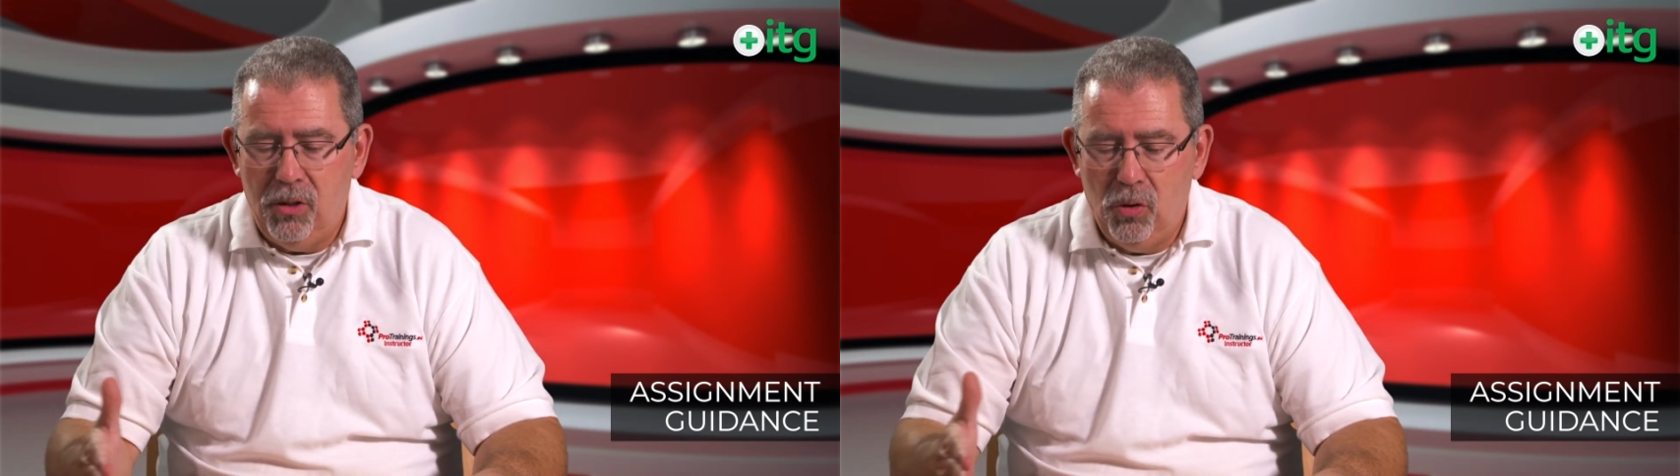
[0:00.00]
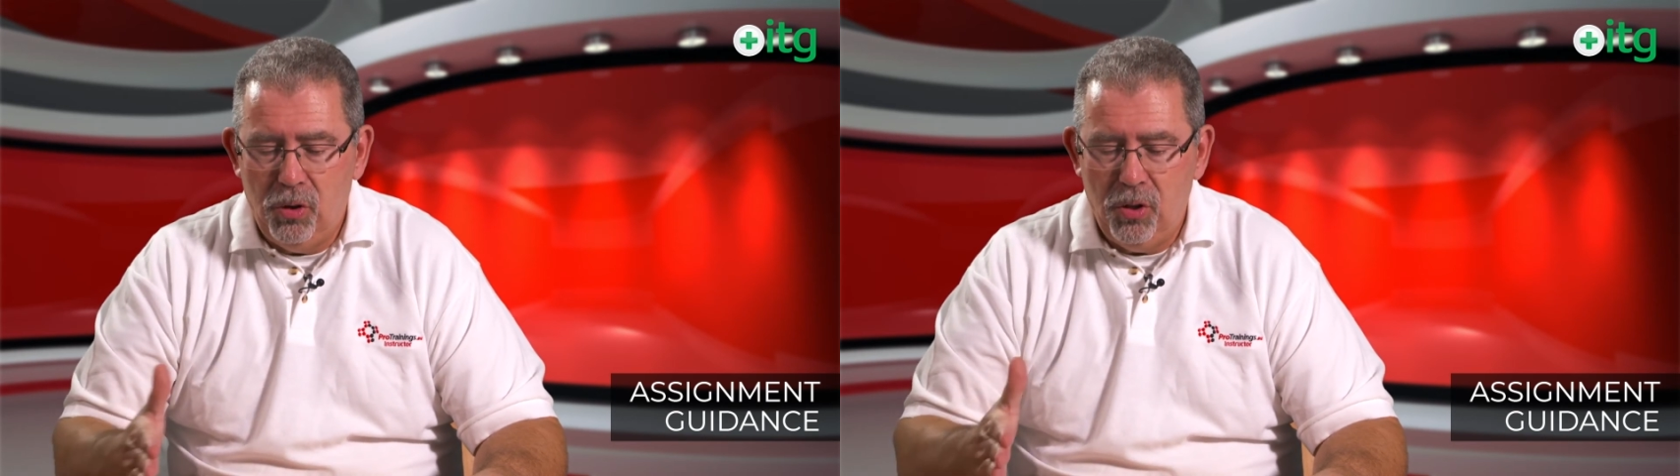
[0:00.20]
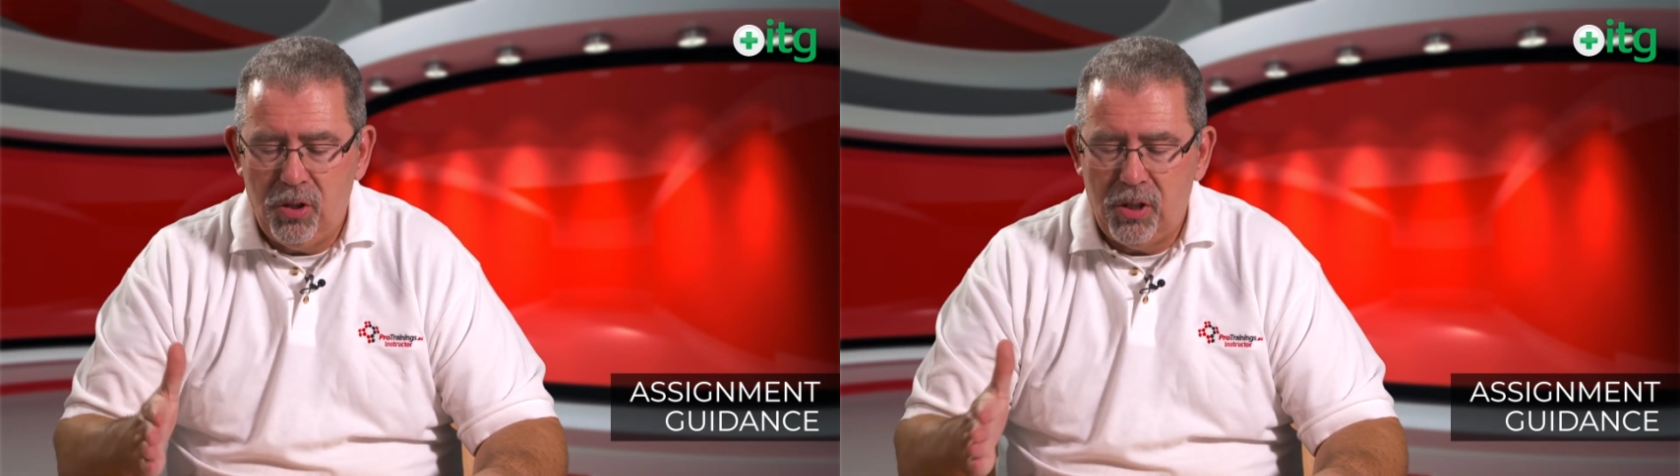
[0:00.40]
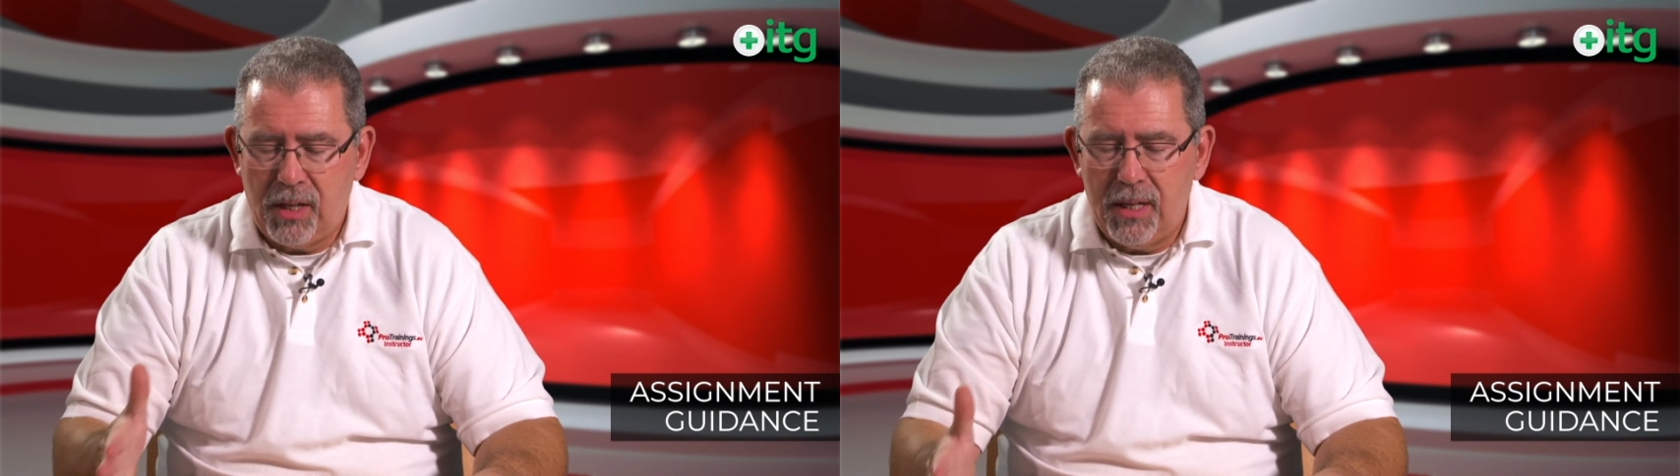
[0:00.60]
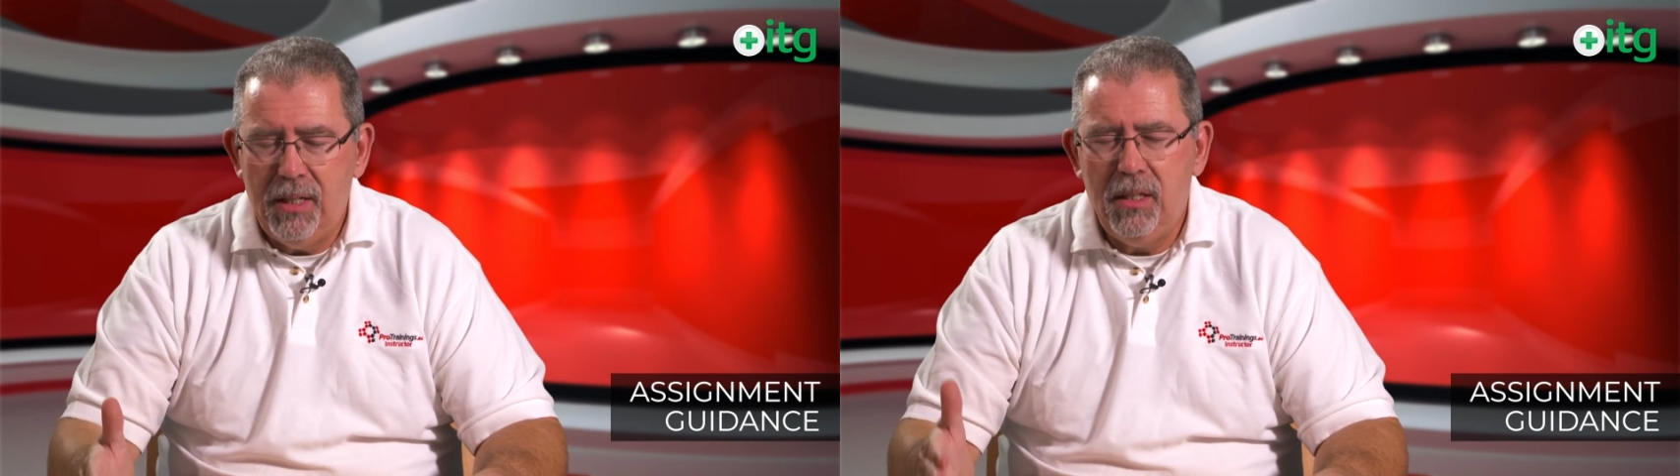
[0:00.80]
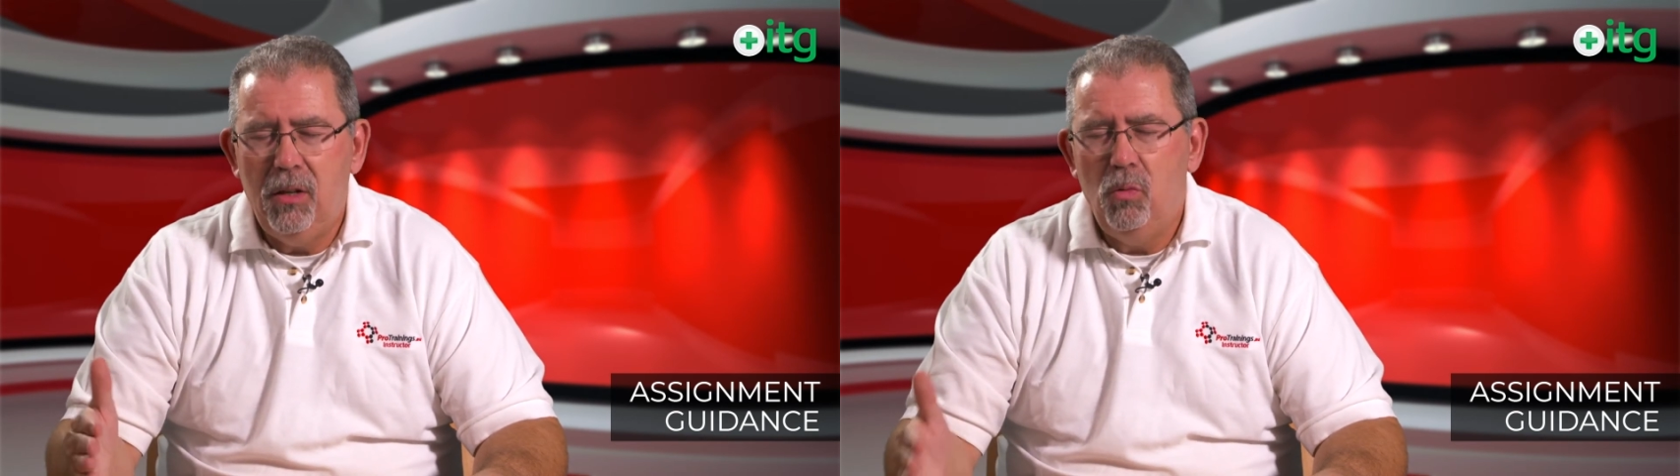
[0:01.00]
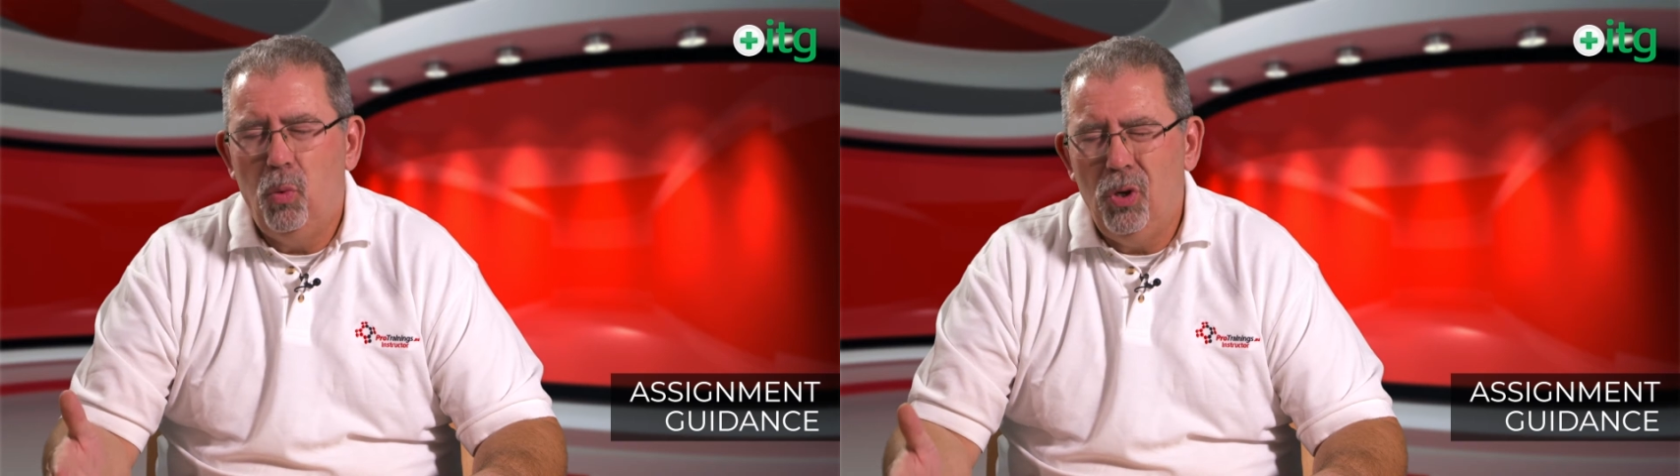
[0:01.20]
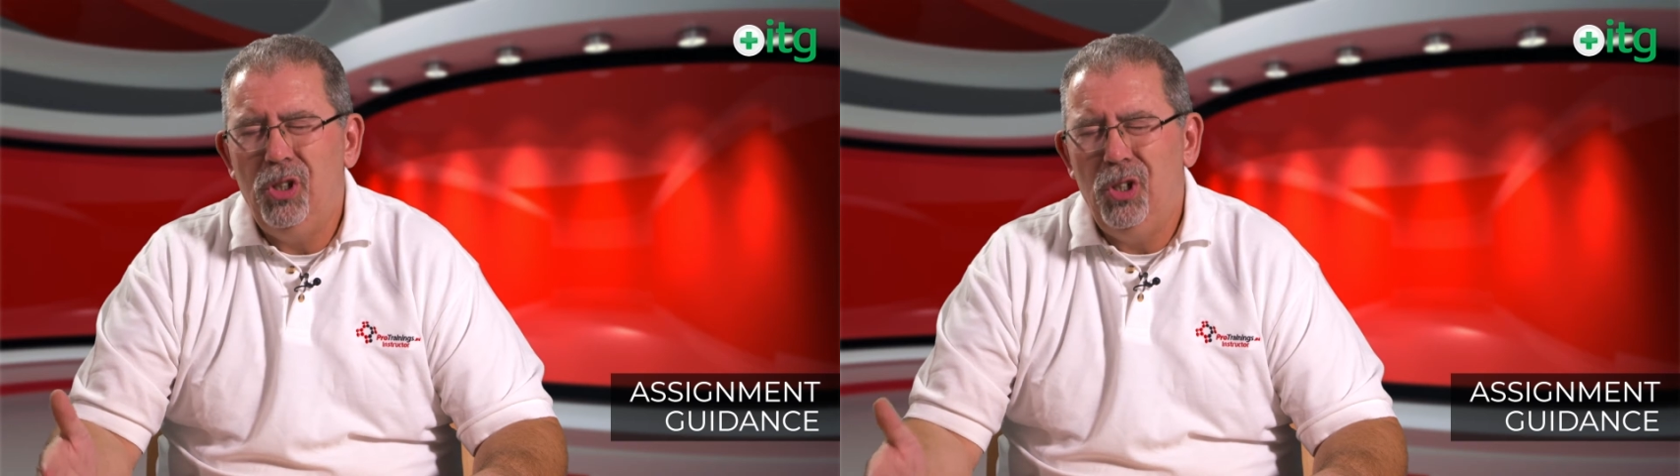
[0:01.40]
you're just stating
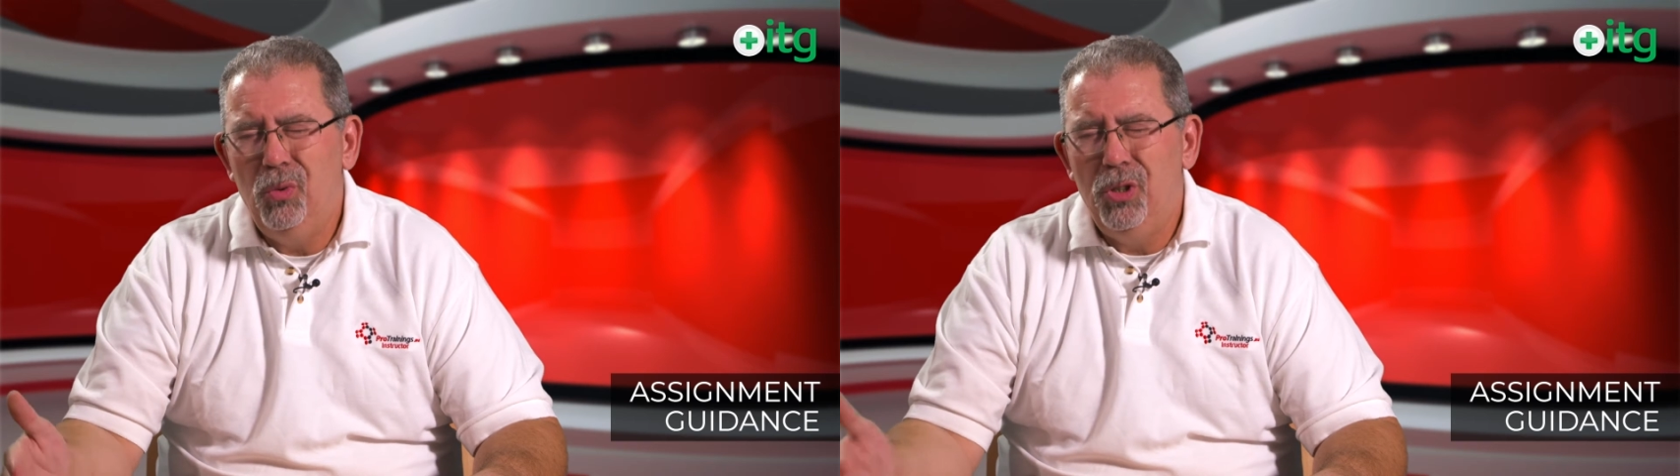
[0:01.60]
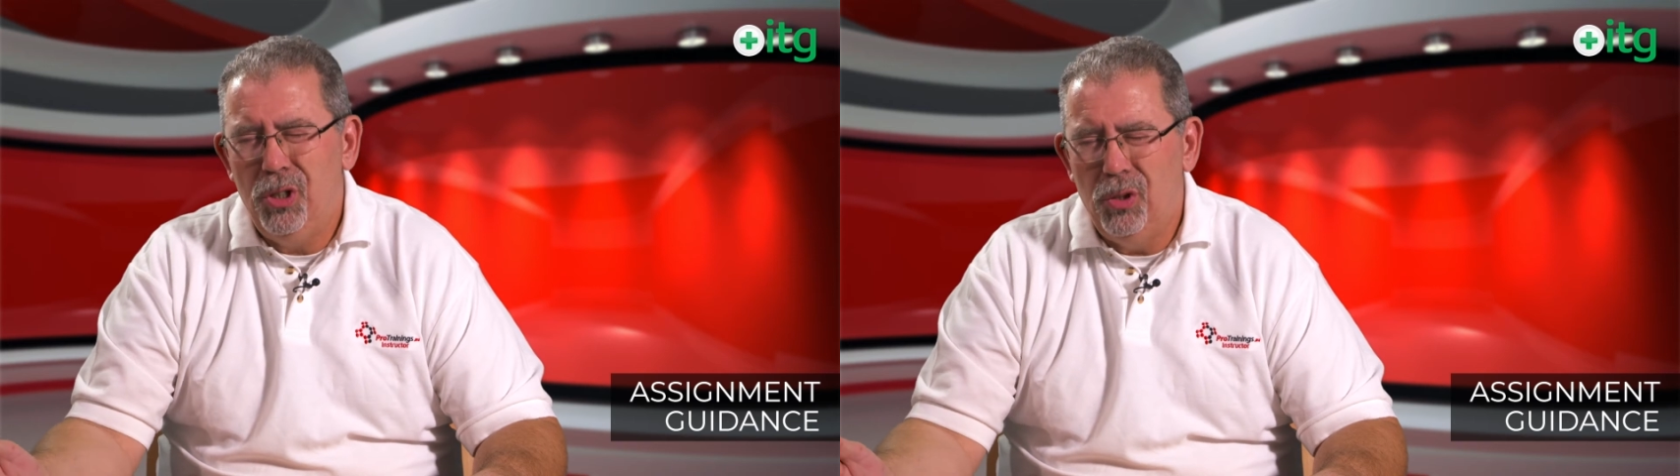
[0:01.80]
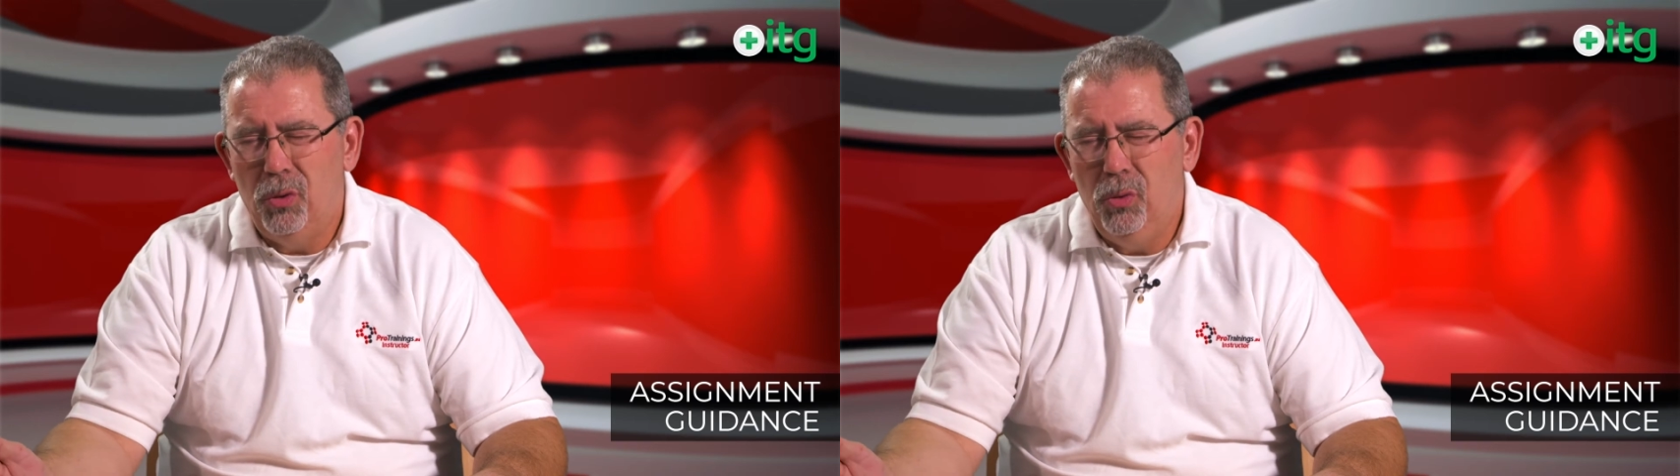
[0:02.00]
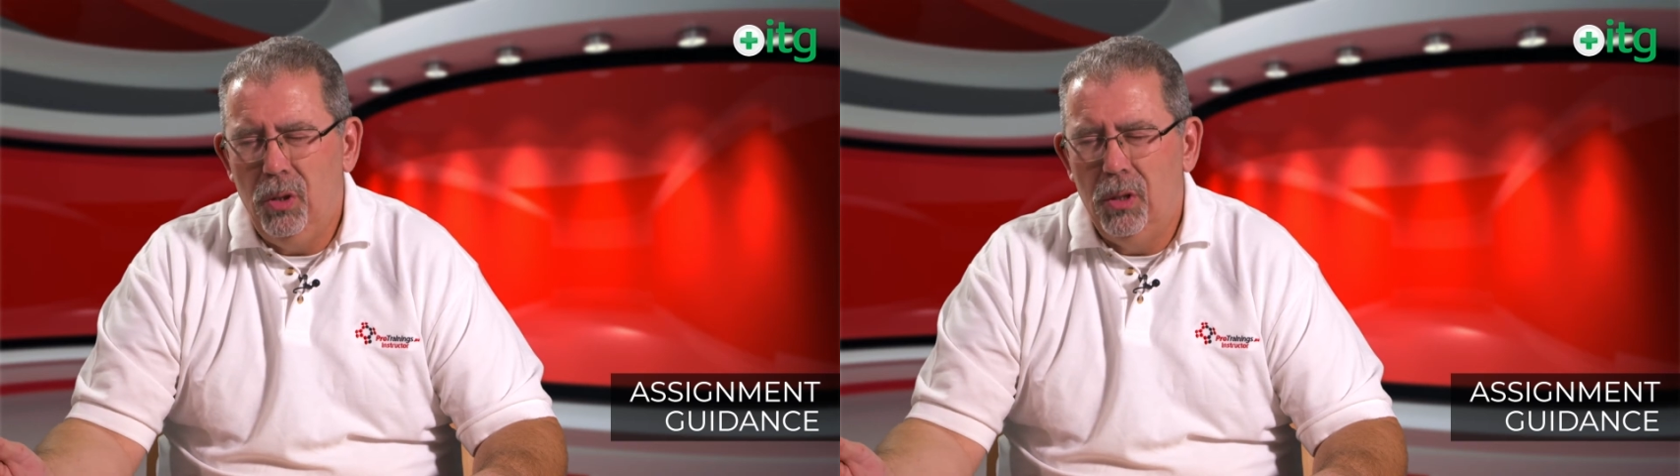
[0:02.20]
what you do